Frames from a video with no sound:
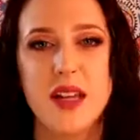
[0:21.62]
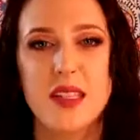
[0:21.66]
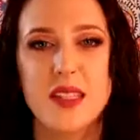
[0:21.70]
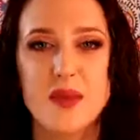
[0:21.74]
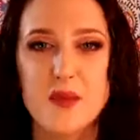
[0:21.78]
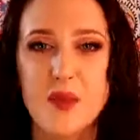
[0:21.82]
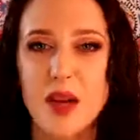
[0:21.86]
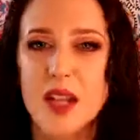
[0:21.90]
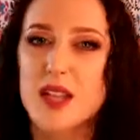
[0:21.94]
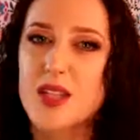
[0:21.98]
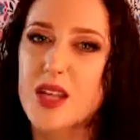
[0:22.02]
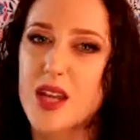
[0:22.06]
back to
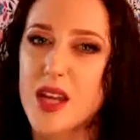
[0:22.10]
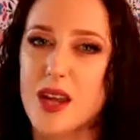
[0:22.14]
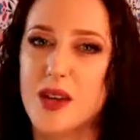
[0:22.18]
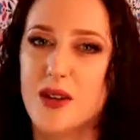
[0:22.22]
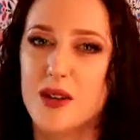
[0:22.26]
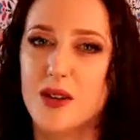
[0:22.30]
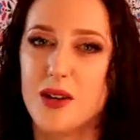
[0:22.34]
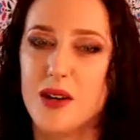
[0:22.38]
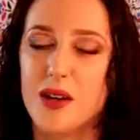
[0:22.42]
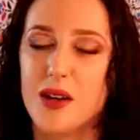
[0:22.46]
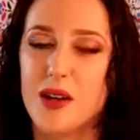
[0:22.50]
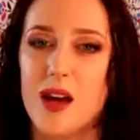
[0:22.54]
my
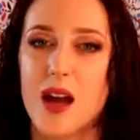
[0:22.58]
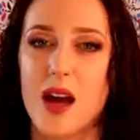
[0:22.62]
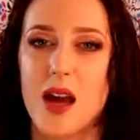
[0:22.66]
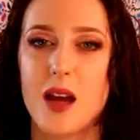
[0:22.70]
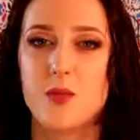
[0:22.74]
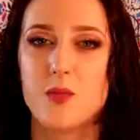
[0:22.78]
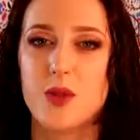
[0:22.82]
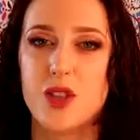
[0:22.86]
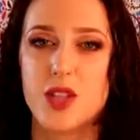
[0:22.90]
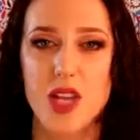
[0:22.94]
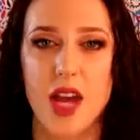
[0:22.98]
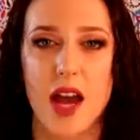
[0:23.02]
channel.
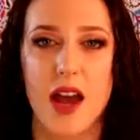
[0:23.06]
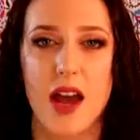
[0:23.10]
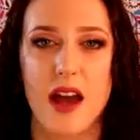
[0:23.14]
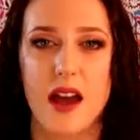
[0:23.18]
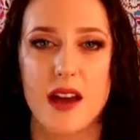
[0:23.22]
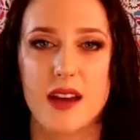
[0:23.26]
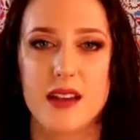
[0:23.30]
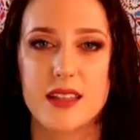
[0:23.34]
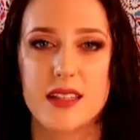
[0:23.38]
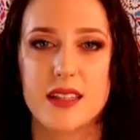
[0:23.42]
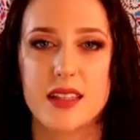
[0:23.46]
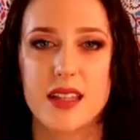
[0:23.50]
I'm
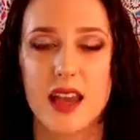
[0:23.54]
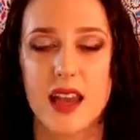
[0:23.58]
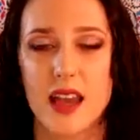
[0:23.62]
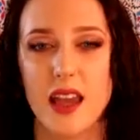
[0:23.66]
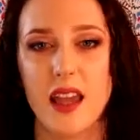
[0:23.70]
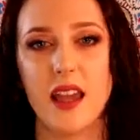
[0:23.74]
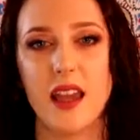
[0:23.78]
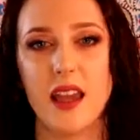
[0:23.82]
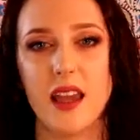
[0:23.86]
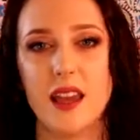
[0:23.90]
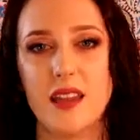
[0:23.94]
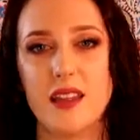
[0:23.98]
Jazz,
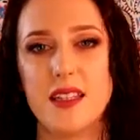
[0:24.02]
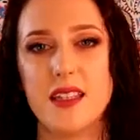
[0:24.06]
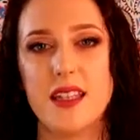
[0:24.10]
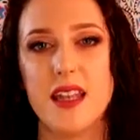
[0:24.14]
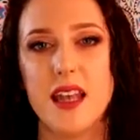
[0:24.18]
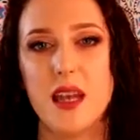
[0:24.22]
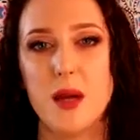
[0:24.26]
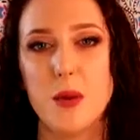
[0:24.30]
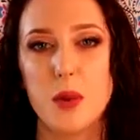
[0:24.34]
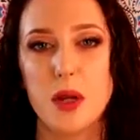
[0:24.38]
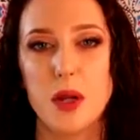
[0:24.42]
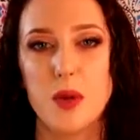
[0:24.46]
and
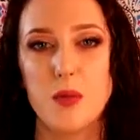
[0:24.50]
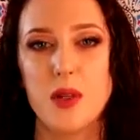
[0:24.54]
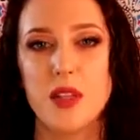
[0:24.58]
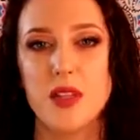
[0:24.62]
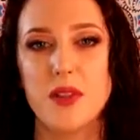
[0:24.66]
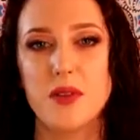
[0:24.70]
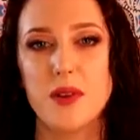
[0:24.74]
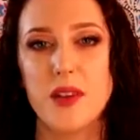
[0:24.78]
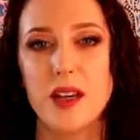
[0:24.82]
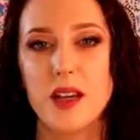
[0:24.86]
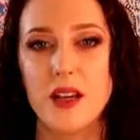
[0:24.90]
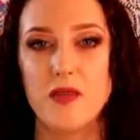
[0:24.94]
today I'm going to be
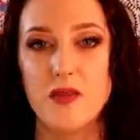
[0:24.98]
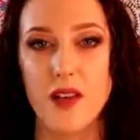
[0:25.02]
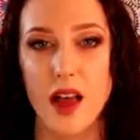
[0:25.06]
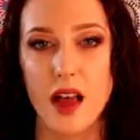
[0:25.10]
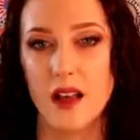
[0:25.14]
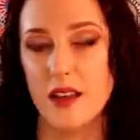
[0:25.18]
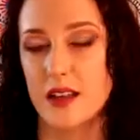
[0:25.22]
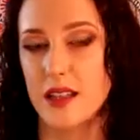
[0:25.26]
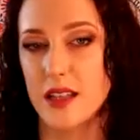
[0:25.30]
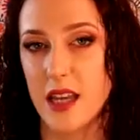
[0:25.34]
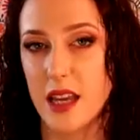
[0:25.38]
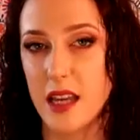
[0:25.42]
doing a
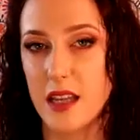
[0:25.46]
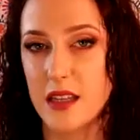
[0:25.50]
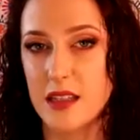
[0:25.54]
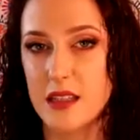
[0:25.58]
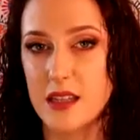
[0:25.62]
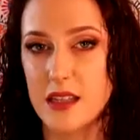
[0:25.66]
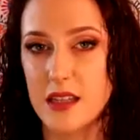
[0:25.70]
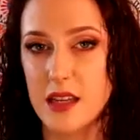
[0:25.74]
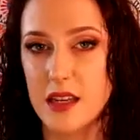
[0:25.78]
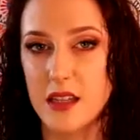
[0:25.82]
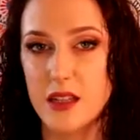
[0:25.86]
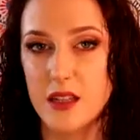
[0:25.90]

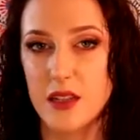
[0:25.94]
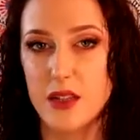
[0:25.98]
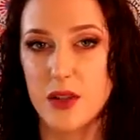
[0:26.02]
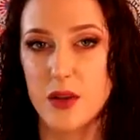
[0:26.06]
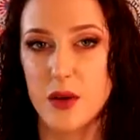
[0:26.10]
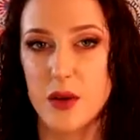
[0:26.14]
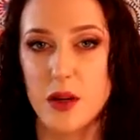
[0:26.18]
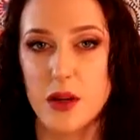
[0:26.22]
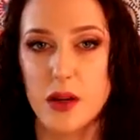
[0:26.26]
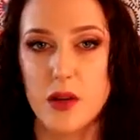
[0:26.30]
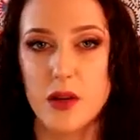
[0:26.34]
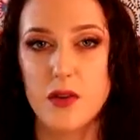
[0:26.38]
Valentine's Day
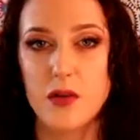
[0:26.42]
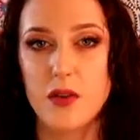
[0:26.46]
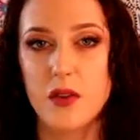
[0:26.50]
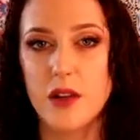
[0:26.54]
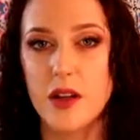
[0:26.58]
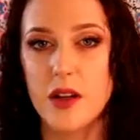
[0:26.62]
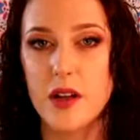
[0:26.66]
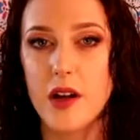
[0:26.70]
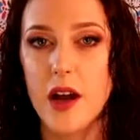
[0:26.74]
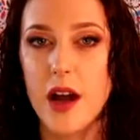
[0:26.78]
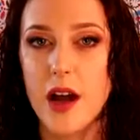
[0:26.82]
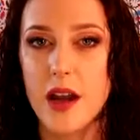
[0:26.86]
tutorial for
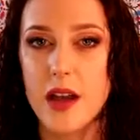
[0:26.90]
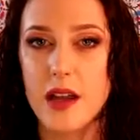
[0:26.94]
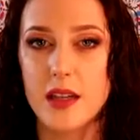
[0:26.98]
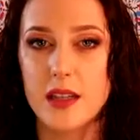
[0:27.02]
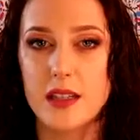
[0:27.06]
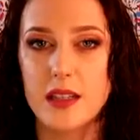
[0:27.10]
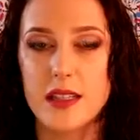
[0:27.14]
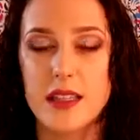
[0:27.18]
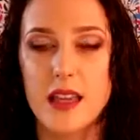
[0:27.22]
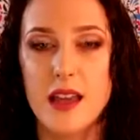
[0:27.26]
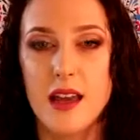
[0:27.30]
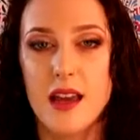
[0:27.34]
you
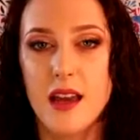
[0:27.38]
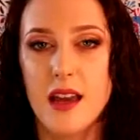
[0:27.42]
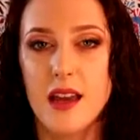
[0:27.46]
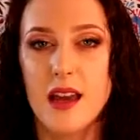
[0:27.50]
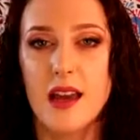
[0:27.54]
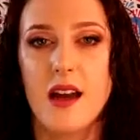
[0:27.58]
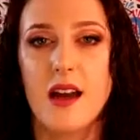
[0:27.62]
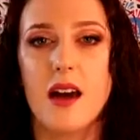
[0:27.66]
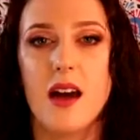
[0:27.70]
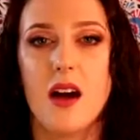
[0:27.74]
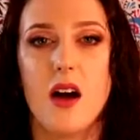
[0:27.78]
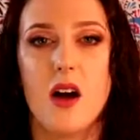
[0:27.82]
guys
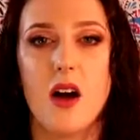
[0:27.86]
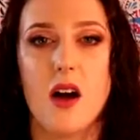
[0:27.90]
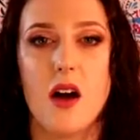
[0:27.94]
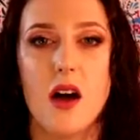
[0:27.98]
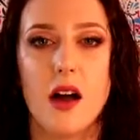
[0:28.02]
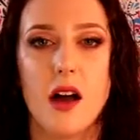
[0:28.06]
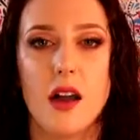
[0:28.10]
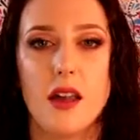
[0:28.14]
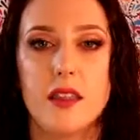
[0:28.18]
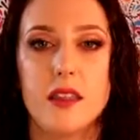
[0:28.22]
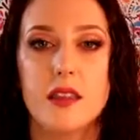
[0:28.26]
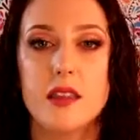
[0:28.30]

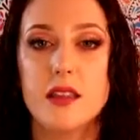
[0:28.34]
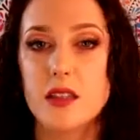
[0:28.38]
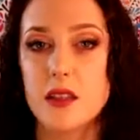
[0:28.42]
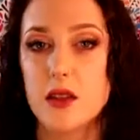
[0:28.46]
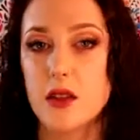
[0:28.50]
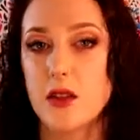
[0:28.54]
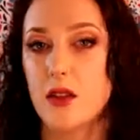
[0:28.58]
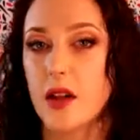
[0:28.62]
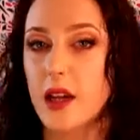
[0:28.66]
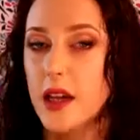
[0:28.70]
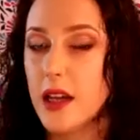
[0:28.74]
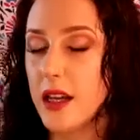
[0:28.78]
on this
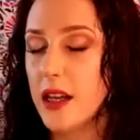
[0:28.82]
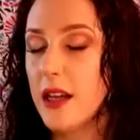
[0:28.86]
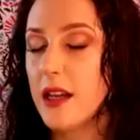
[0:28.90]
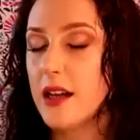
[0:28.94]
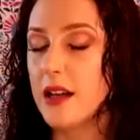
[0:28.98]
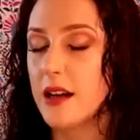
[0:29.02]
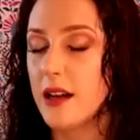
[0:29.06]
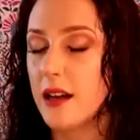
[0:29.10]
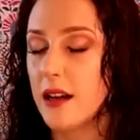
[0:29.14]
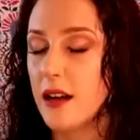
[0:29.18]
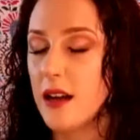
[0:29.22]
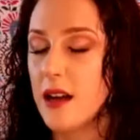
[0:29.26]
look right
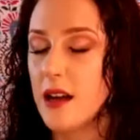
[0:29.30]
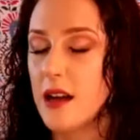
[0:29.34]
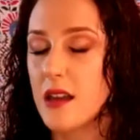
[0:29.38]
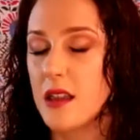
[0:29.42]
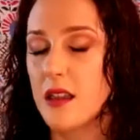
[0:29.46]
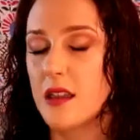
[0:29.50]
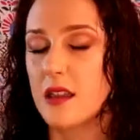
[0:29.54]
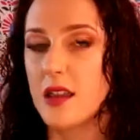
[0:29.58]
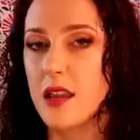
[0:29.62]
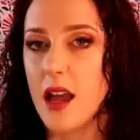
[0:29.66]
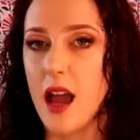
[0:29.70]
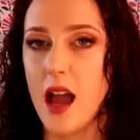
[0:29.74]
here,
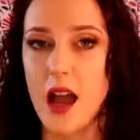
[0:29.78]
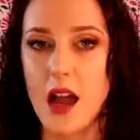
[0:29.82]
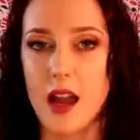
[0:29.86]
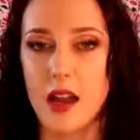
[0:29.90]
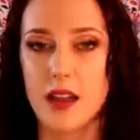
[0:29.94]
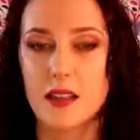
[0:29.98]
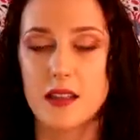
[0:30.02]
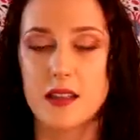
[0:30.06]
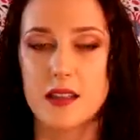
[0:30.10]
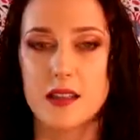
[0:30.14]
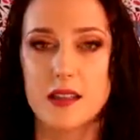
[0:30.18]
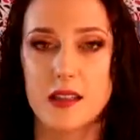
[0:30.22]
the
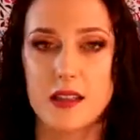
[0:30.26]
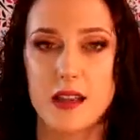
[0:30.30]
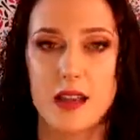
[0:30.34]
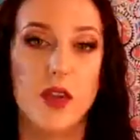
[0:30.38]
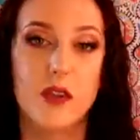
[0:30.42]
eyes.